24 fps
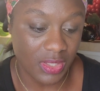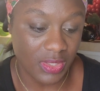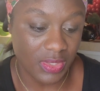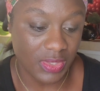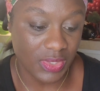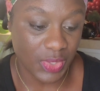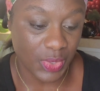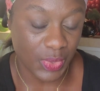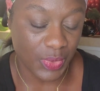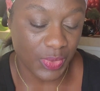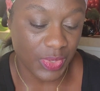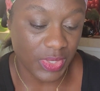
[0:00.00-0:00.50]

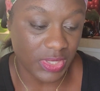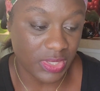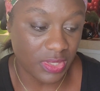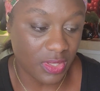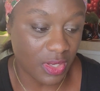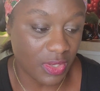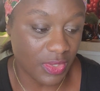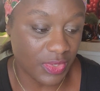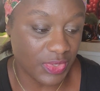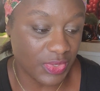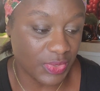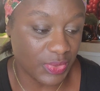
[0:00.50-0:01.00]
So this
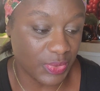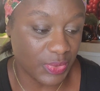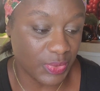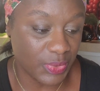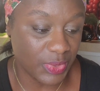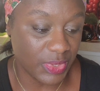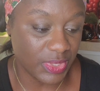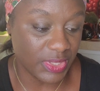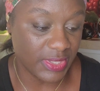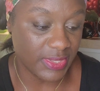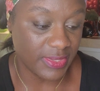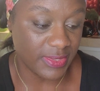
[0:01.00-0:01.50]

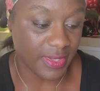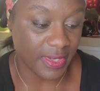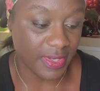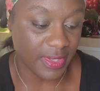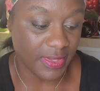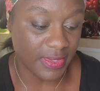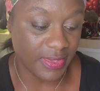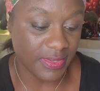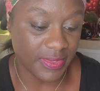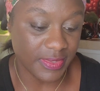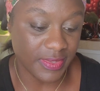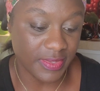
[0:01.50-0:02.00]
also
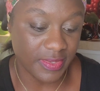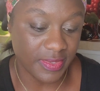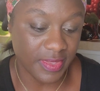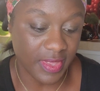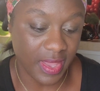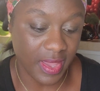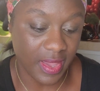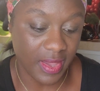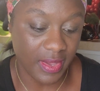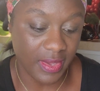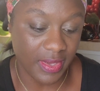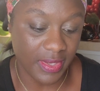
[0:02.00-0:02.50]
says
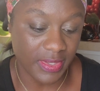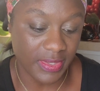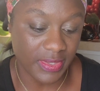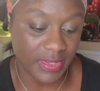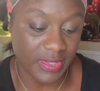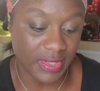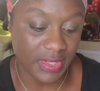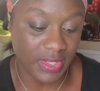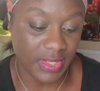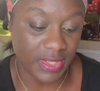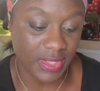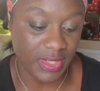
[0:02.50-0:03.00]
that
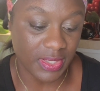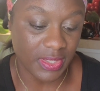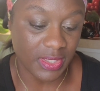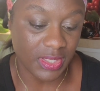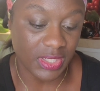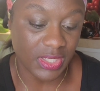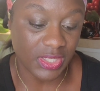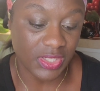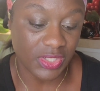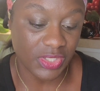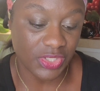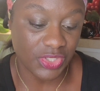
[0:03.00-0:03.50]
in
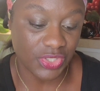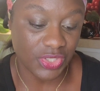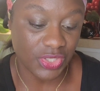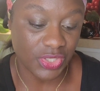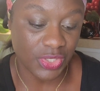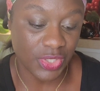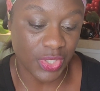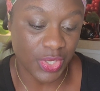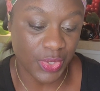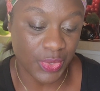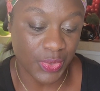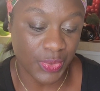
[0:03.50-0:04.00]
the
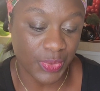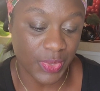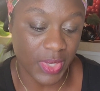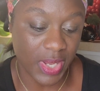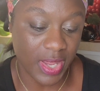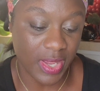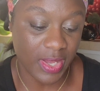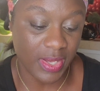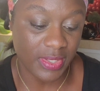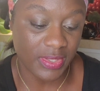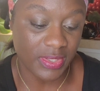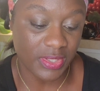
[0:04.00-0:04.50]
condition
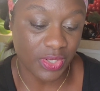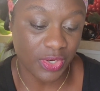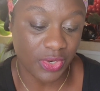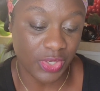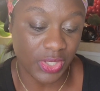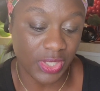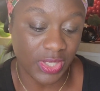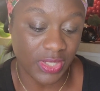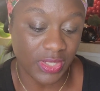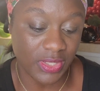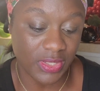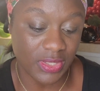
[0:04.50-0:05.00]
known as a
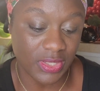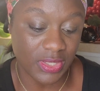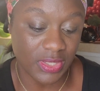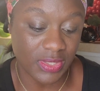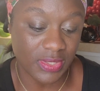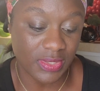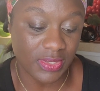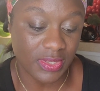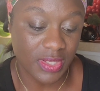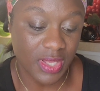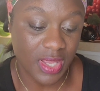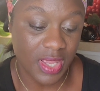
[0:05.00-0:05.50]
herniated
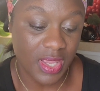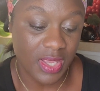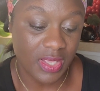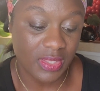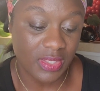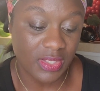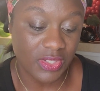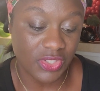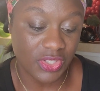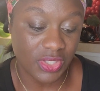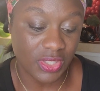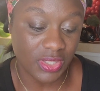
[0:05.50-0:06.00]
disc,
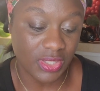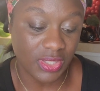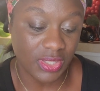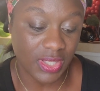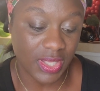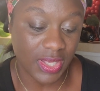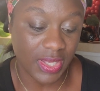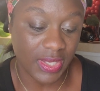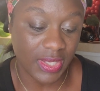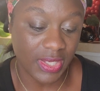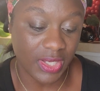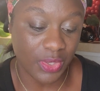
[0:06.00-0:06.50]
the
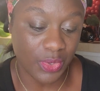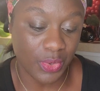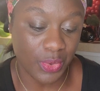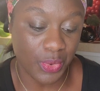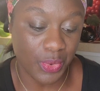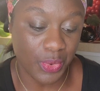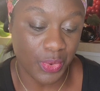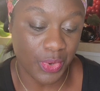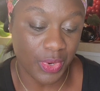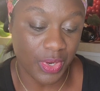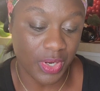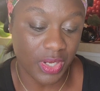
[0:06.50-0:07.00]
jelly-like
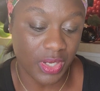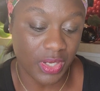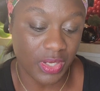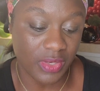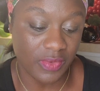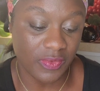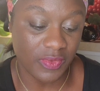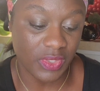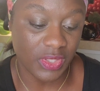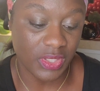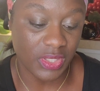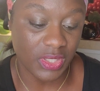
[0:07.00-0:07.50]
core
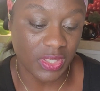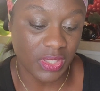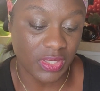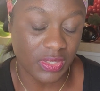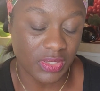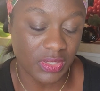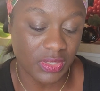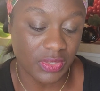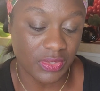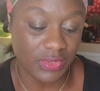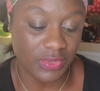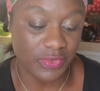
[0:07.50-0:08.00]
of the
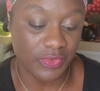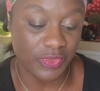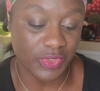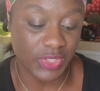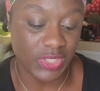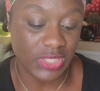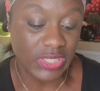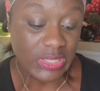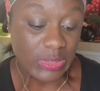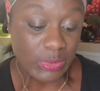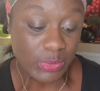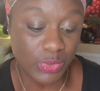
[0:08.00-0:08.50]

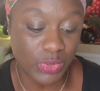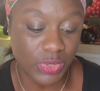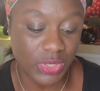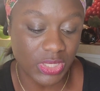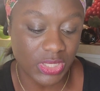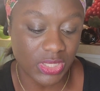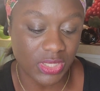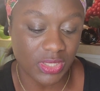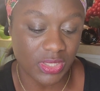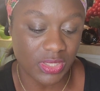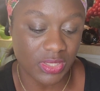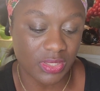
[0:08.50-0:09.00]
intervertebral
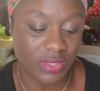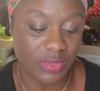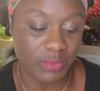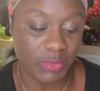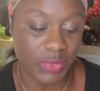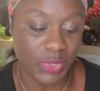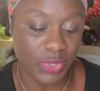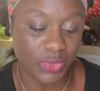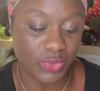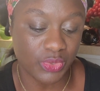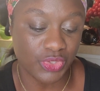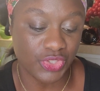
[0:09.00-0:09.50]
disc
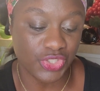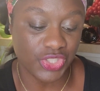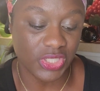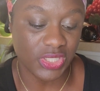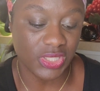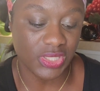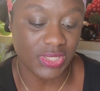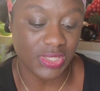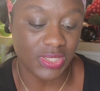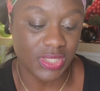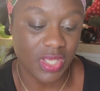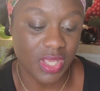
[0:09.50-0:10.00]

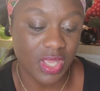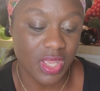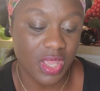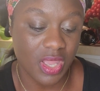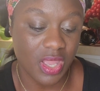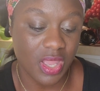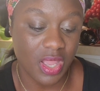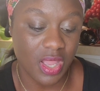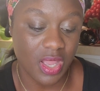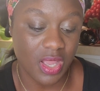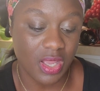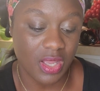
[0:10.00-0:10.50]
bulges
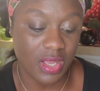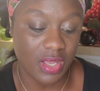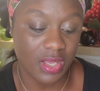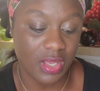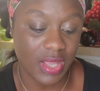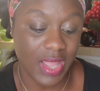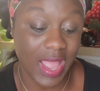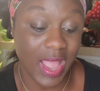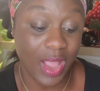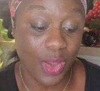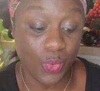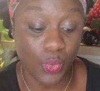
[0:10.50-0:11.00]

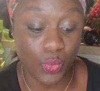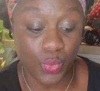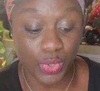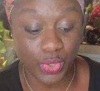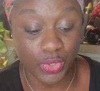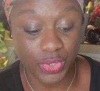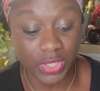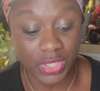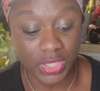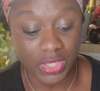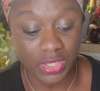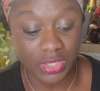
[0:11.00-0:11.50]

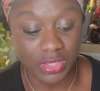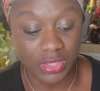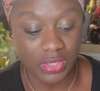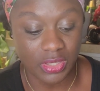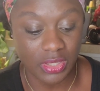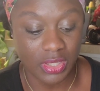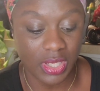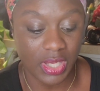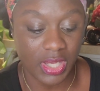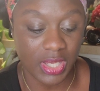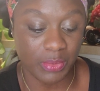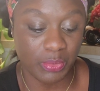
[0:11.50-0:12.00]
outward
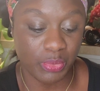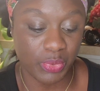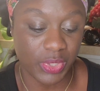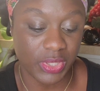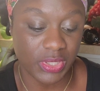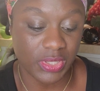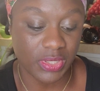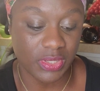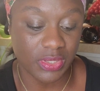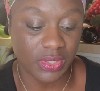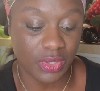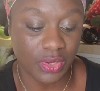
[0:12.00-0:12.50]
and
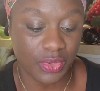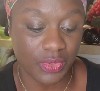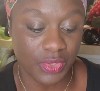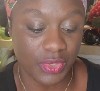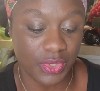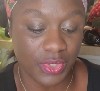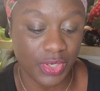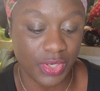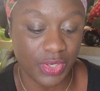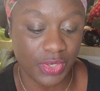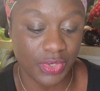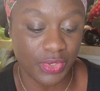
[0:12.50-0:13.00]
presses on
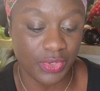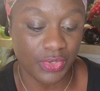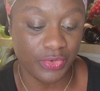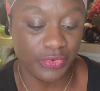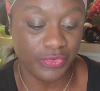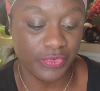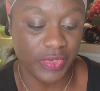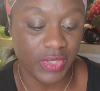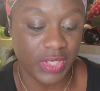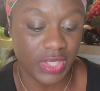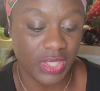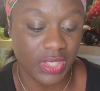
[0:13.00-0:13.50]
the
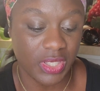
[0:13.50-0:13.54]
nerve